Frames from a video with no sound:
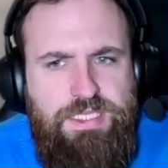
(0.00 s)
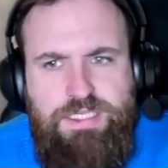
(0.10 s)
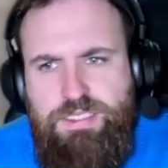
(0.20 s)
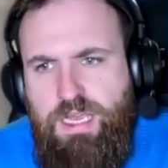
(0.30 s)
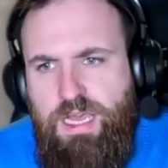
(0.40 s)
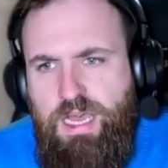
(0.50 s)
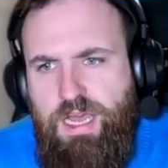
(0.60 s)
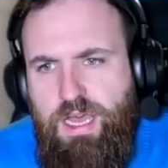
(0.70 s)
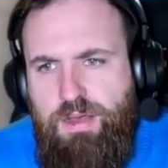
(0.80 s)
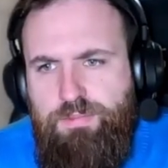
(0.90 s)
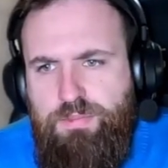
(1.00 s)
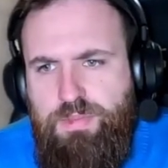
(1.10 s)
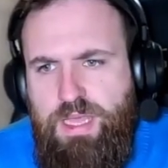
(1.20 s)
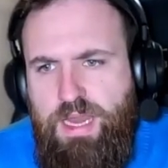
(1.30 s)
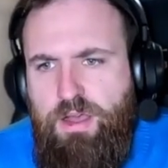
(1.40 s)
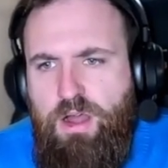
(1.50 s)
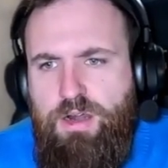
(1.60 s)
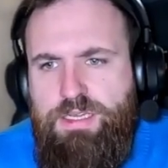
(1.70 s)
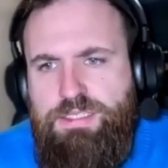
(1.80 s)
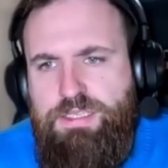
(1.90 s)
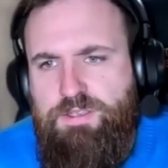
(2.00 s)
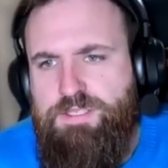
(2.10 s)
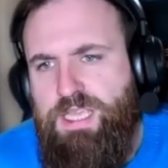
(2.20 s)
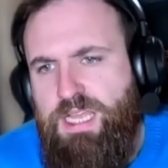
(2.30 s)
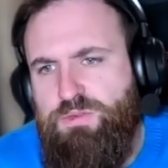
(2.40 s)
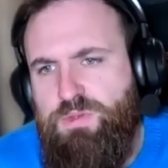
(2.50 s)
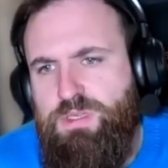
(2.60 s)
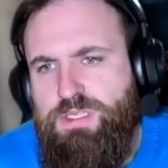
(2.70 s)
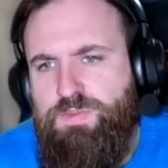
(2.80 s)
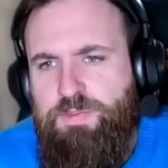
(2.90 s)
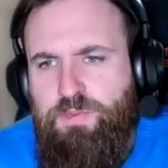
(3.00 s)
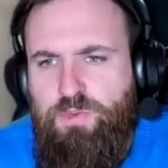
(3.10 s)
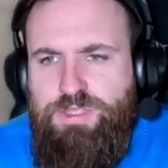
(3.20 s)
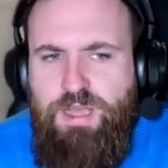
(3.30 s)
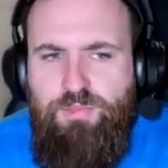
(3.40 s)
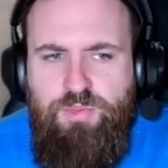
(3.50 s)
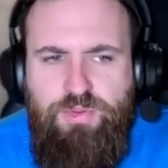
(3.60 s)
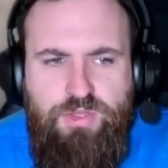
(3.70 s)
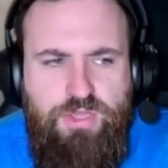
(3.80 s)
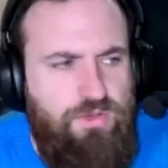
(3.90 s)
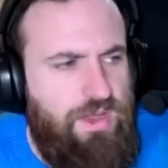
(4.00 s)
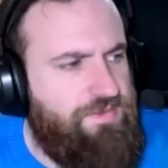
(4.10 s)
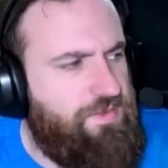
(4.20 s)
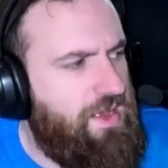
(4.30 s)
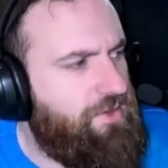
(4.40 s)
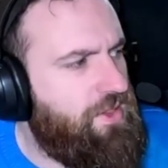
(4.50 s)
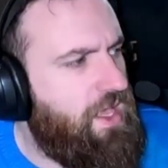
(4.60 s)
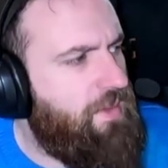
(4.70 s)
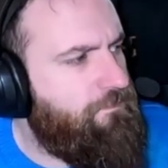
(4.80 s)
kind of hard to still schedule because people will double book you. I've found a lot.